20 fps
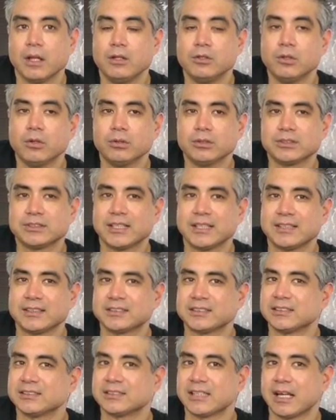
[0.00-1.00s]
Notice that
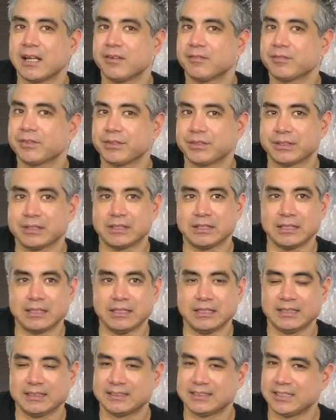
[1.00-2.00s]
doesn't sound very
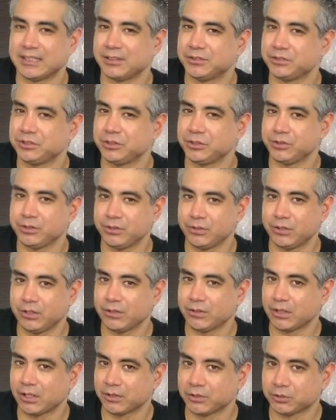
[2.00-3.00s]
clean. It sounds, you
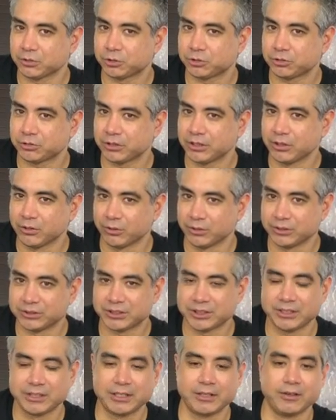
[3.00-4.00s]
hear other string noise
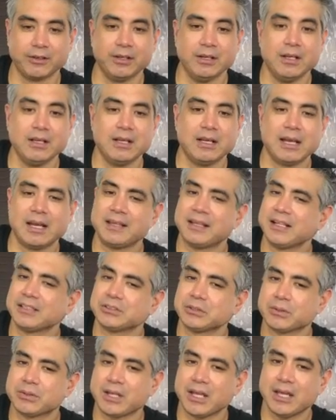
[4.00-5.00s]
in there. And
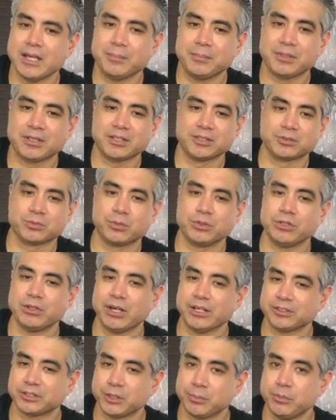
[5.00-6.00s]
that's okay, because when you're
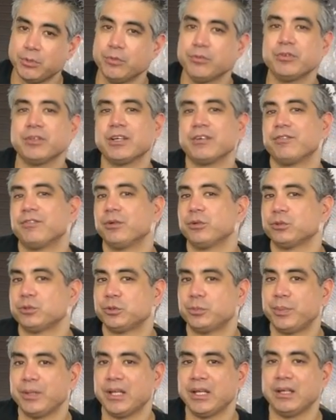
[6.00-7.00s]
actually moving at full
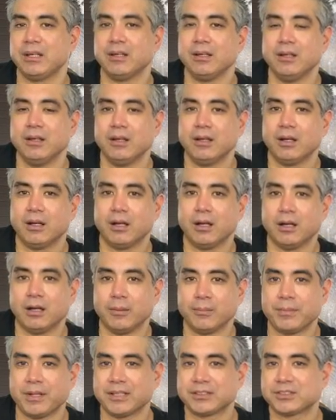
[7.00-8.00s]
speed,
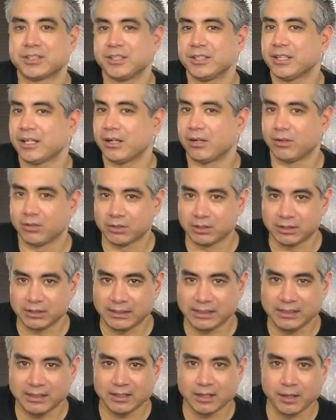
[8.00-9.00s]
that's going to get all
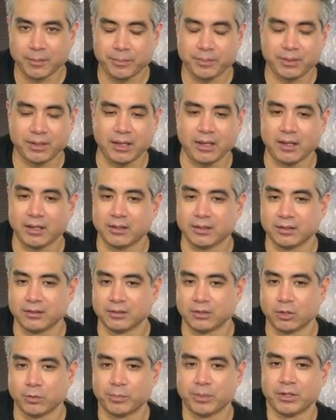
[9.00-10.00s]
cleaned up and a
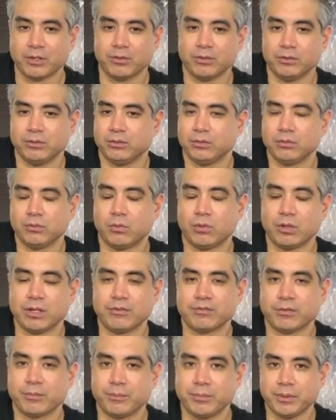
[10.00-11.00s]
little bit won't
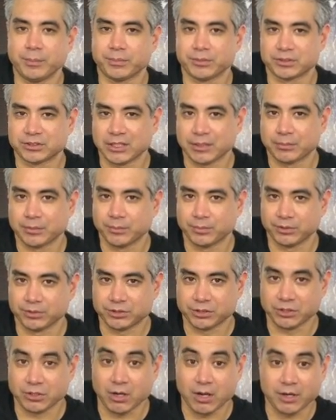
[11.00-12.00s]
even be perceptible
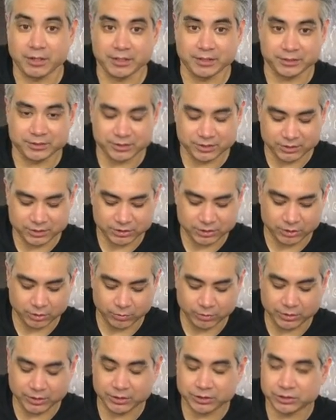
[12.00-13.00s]
to your audience. So
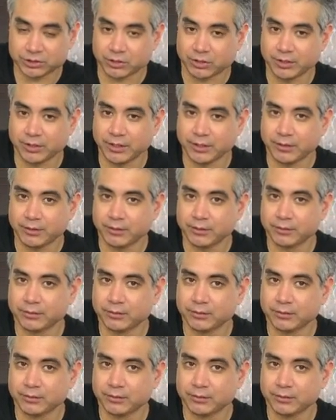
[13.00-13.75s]
we're going to start here.